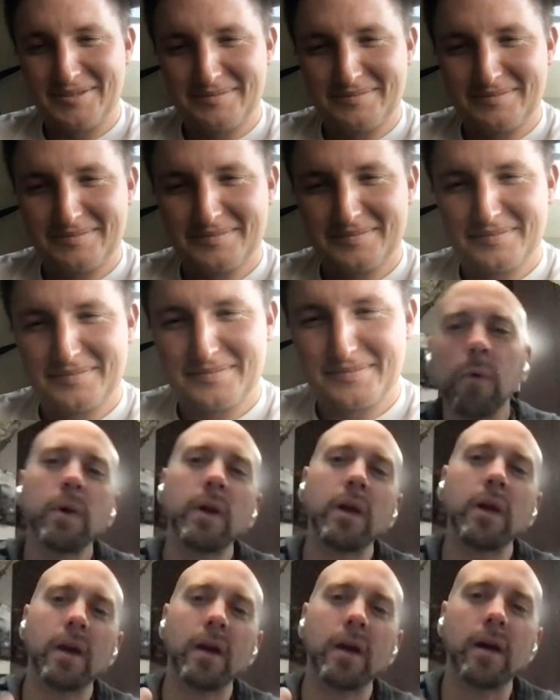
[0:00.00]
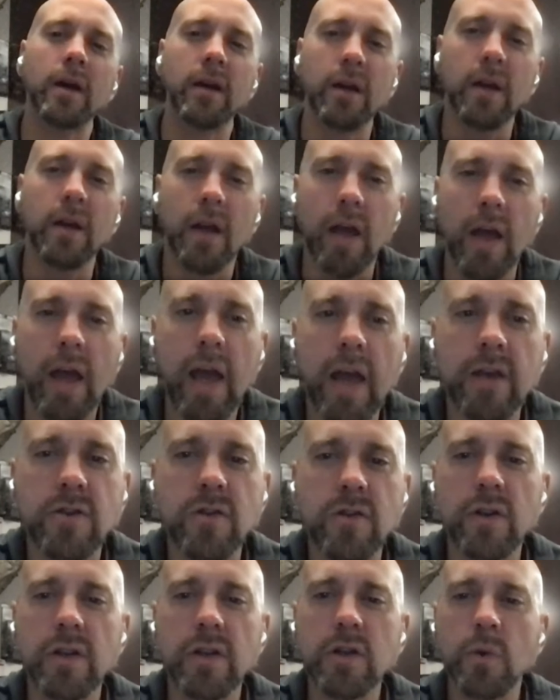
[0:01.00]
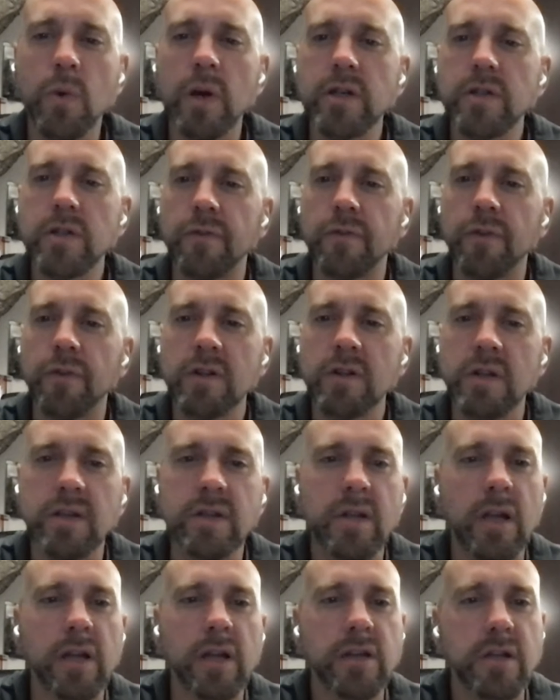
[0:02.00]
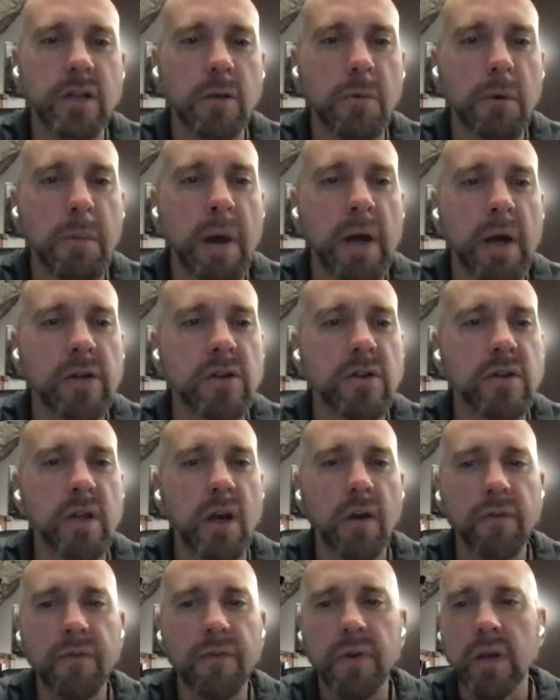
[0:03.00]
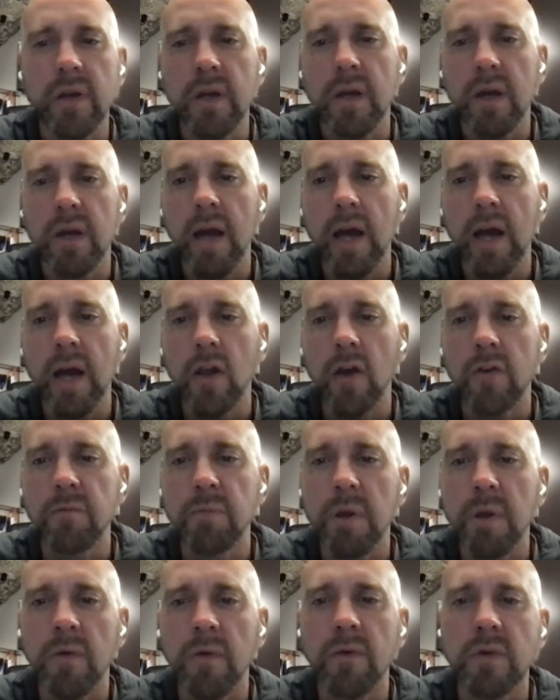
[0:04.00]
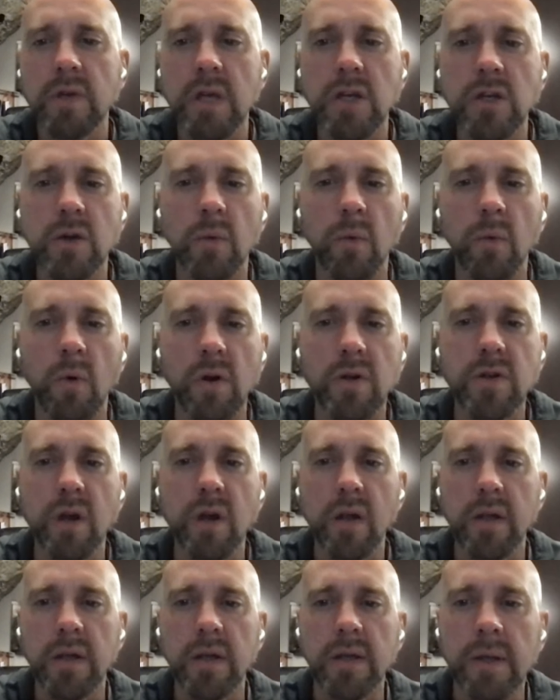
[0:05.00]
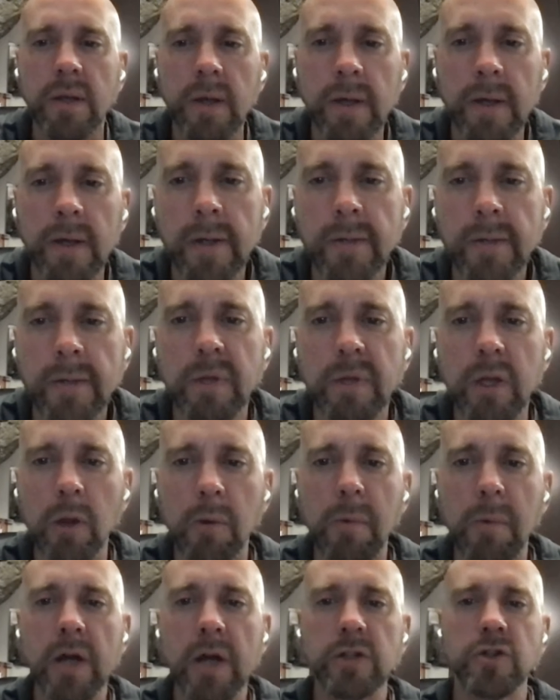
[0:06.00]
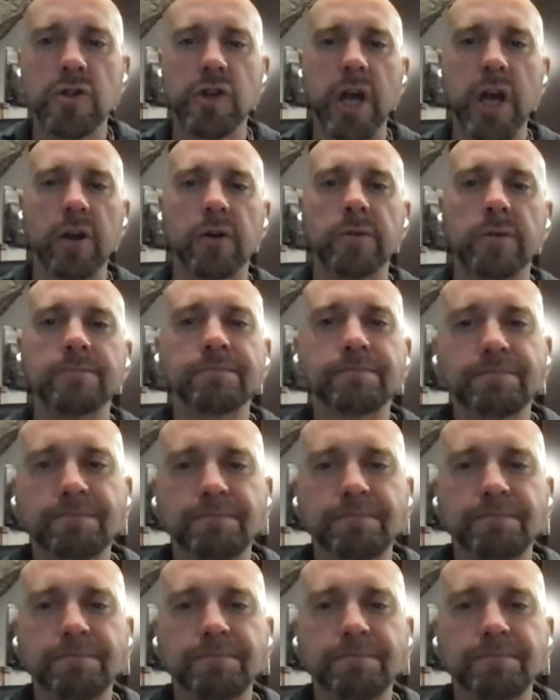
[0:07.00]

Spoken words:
hey, Cole, why don't we answer this question first? Just tell us a little bit about yourself and how long you've been teaching at Warsaw and a little bit about your channel.